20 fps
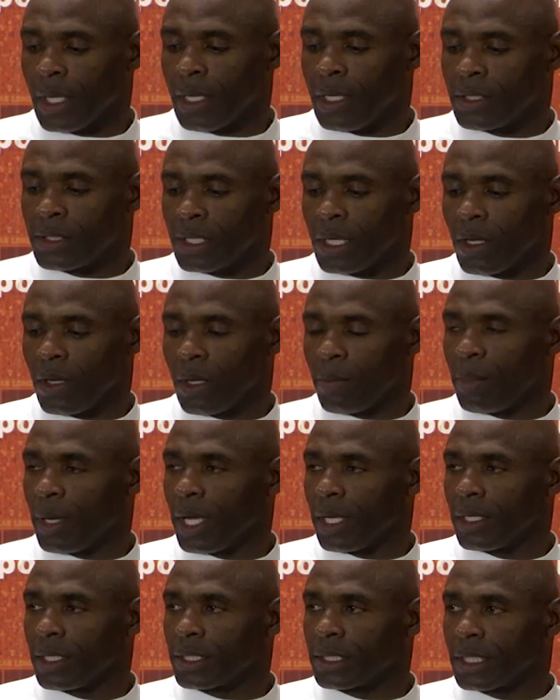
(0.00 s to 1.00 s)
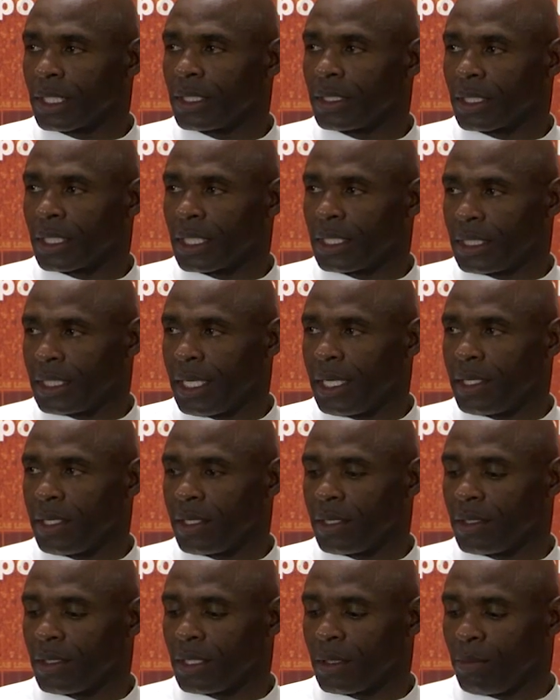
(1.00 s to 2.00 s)
it's all about us
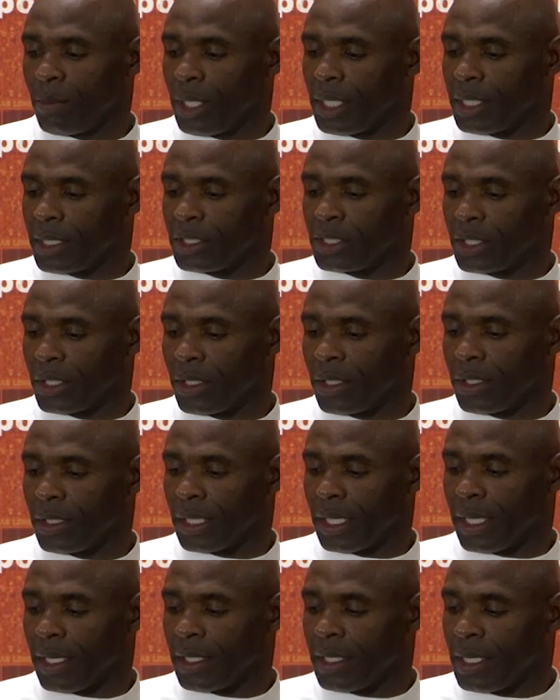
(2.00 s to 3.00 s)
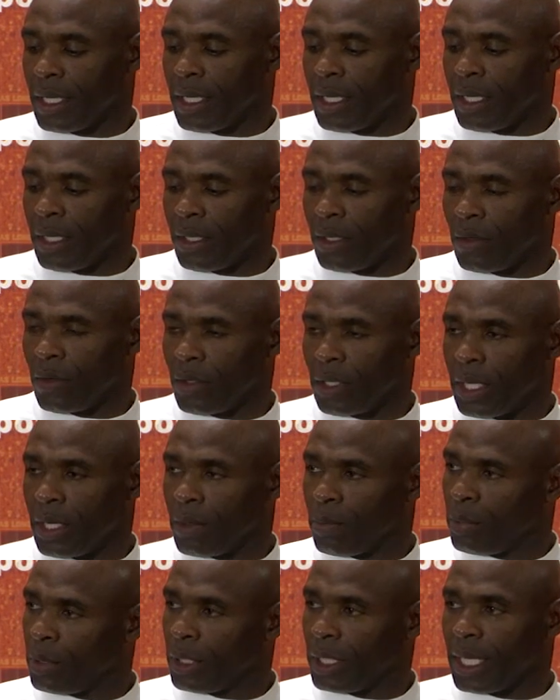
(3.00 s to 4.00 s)
continuing to make sure that you know they
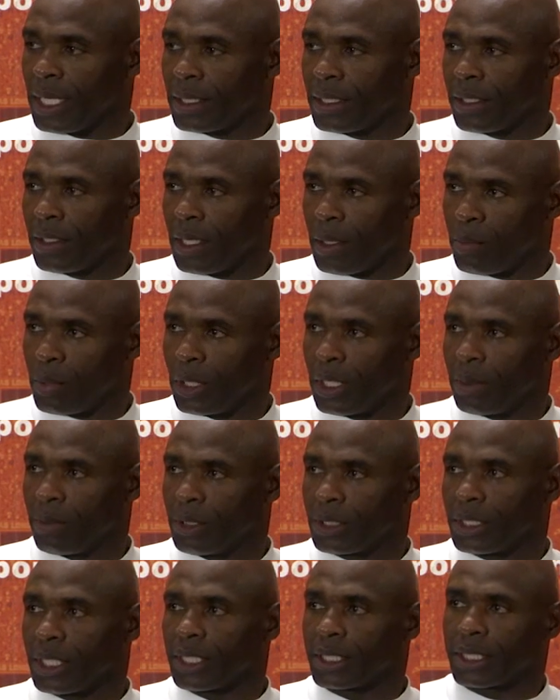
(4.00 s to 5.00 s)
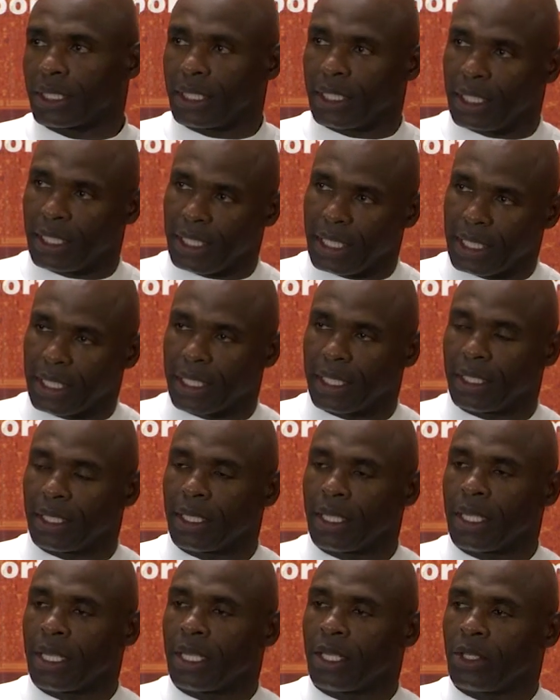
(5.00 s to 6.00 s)
are put out there and they put in position and they can
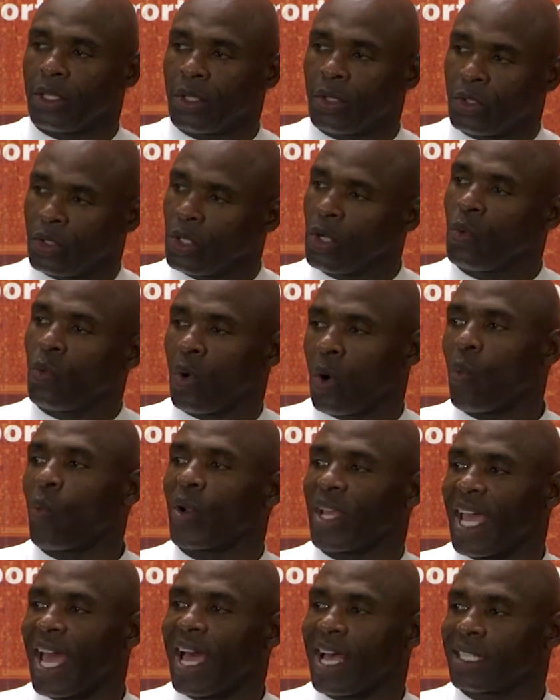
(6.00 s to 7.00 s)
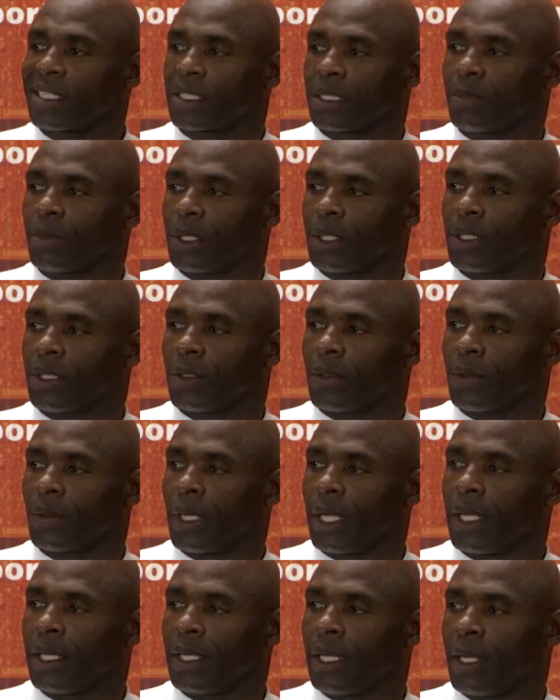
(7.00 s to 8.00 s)
do what we ask them to do.
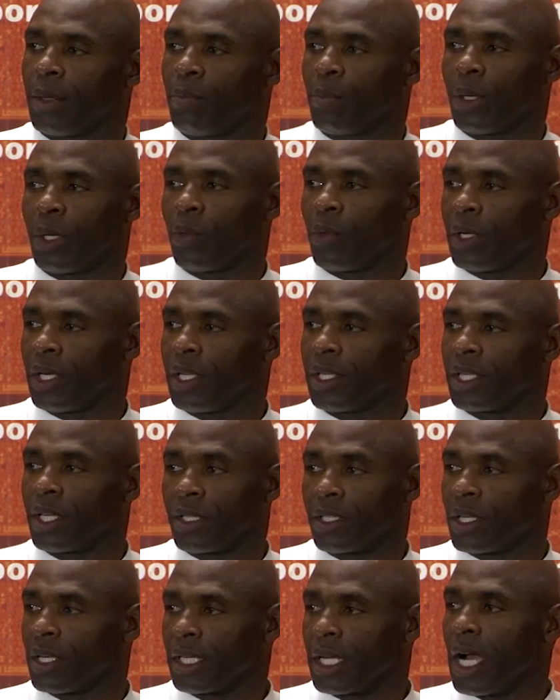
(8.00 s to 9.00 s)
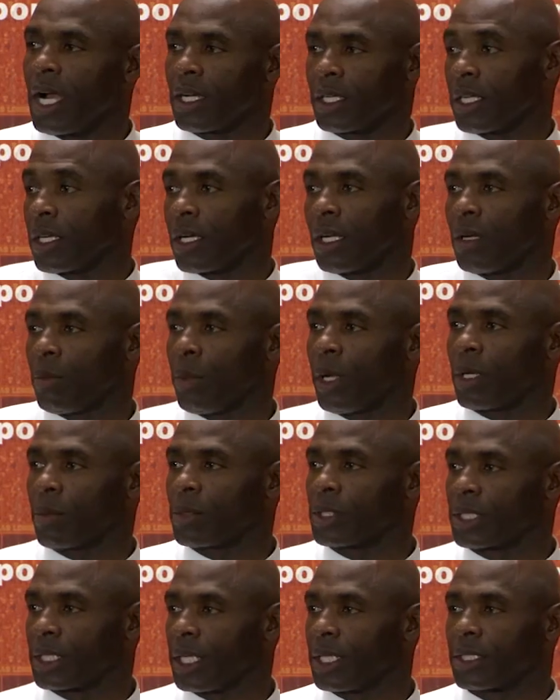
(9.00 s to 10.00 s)
And but when you're young, you're gonna make
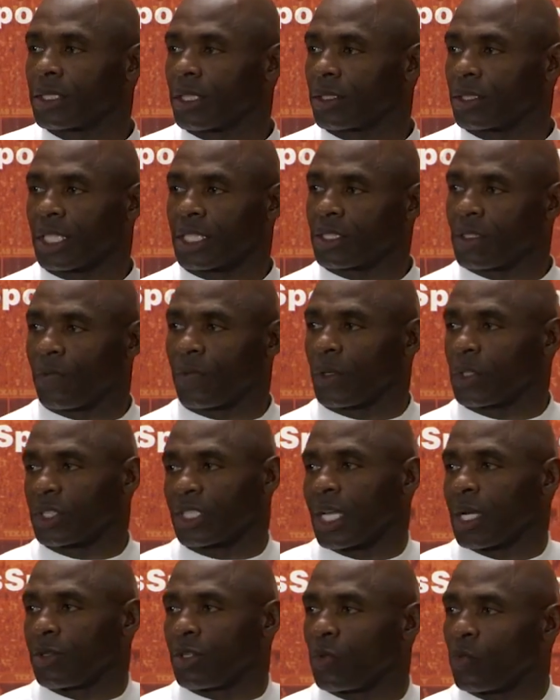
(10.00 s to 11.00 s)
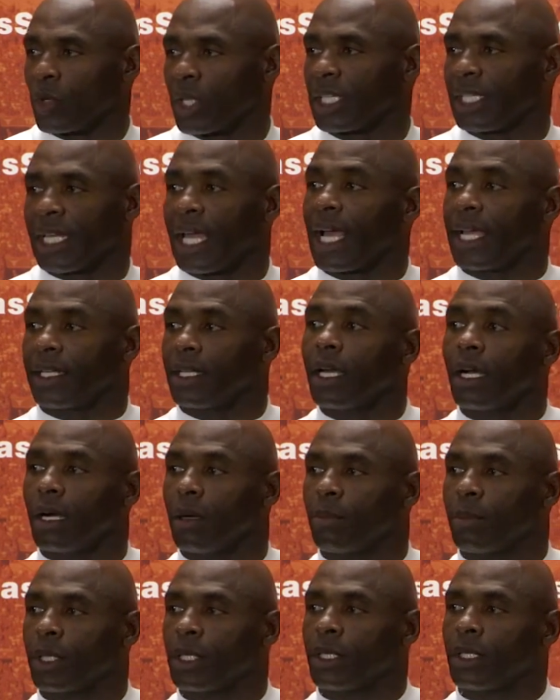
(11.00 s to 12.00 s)
mistakes because that's the first time you really lined up.